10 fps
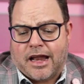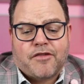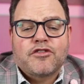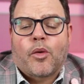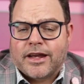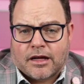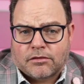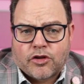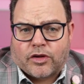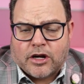no idea,
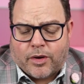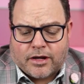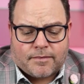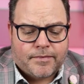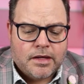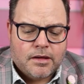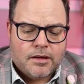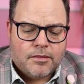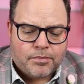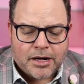literally no idea.
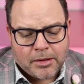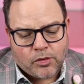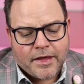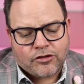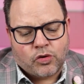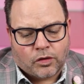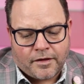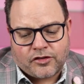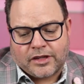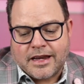But I'm like, well, that's cool that
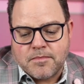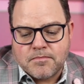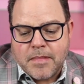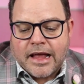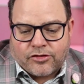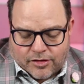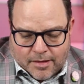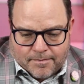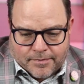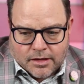this lady makes them.